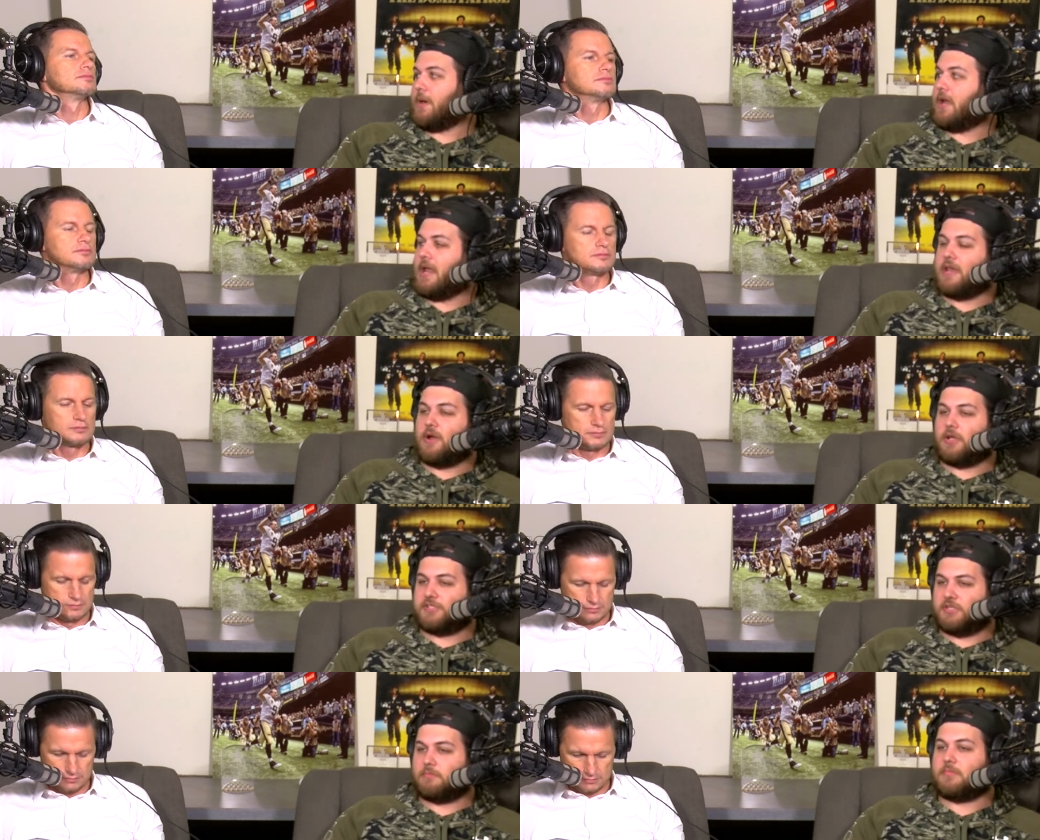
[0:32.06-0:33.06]
Speaker 1: about it ad
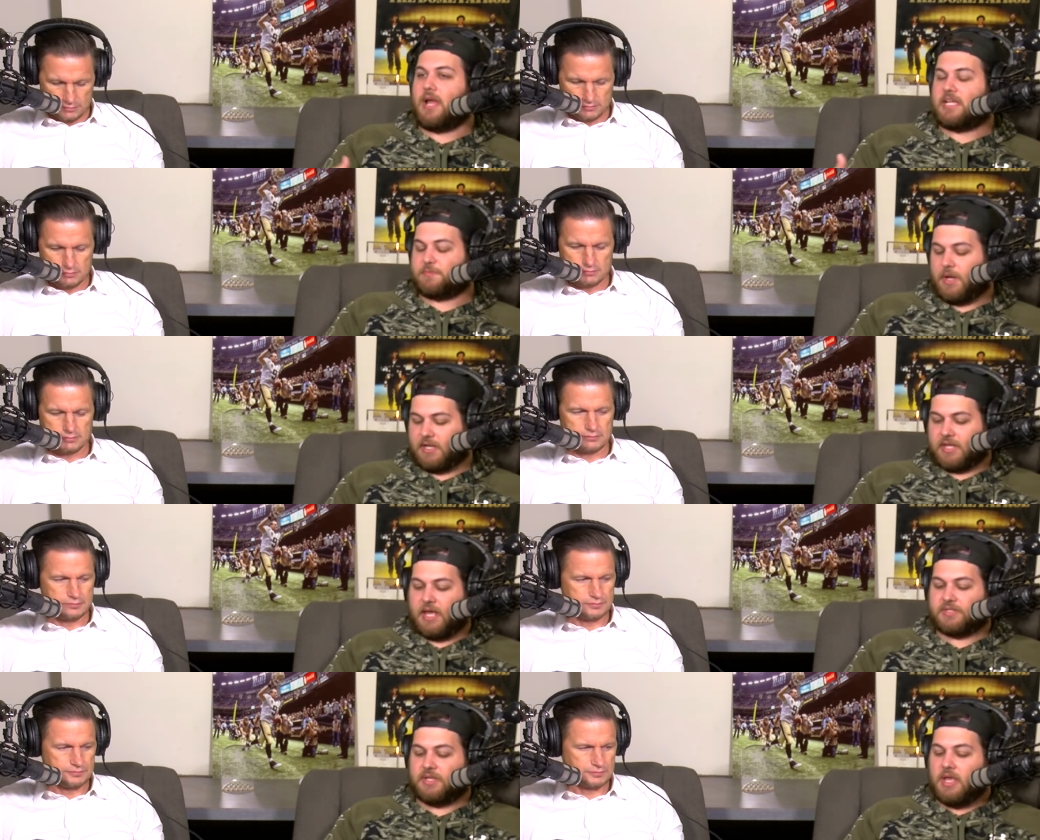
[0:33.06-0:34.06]
nauseum mm-hmm. last
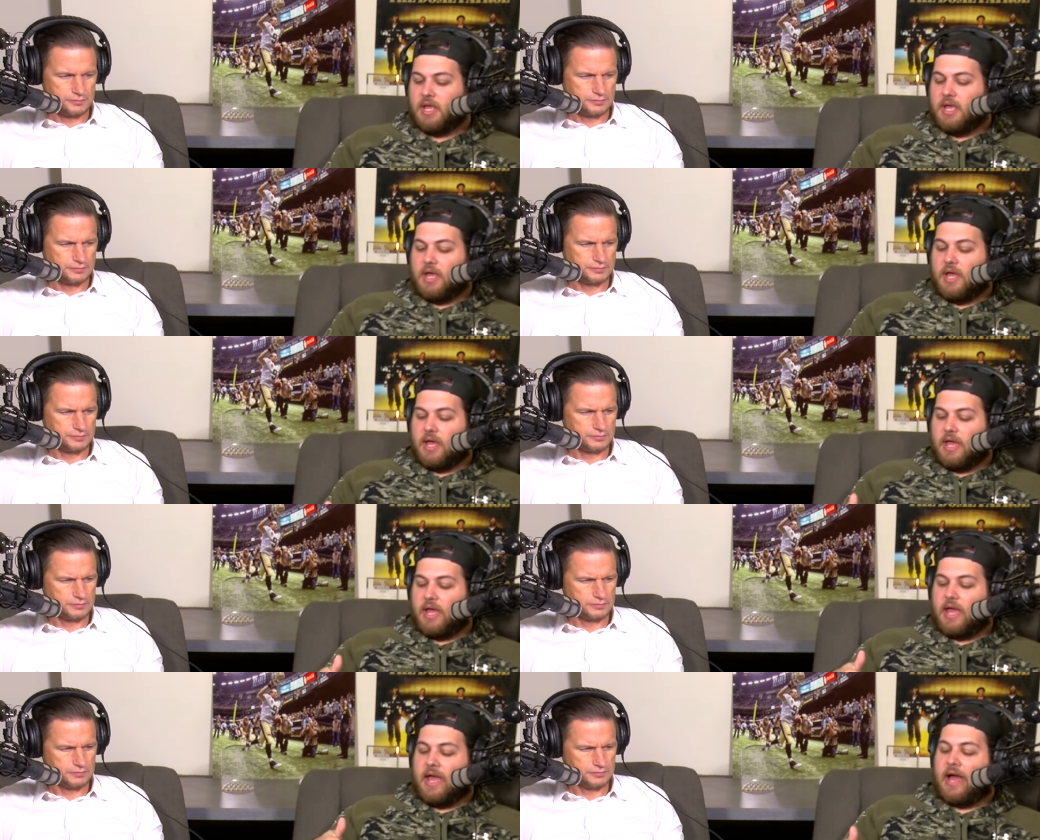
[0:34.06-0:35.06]
podcast.
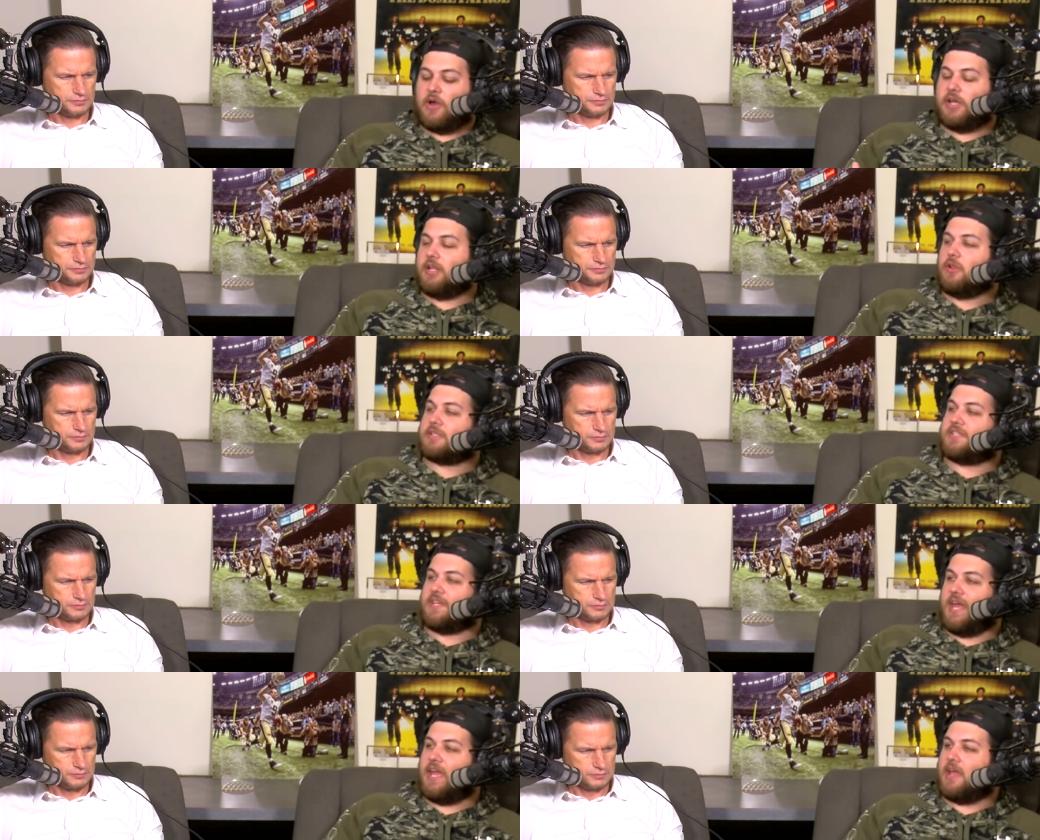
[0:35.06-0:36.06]
How did he look
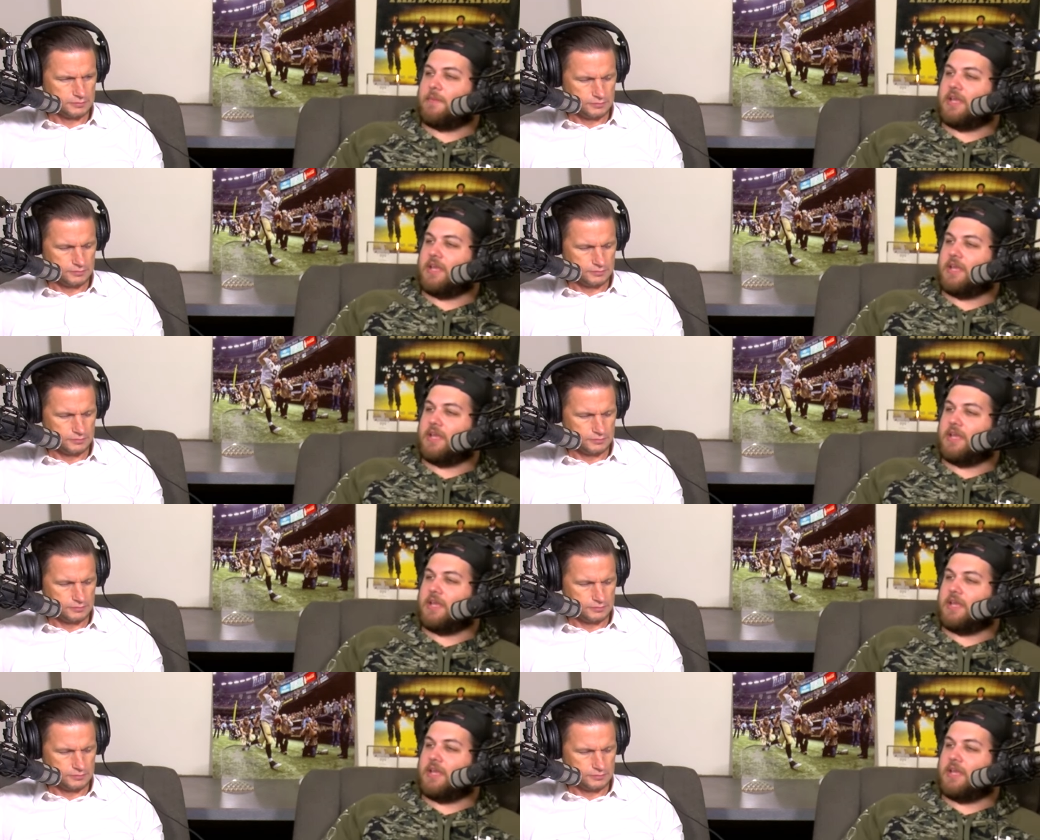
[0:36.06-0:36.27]
today? I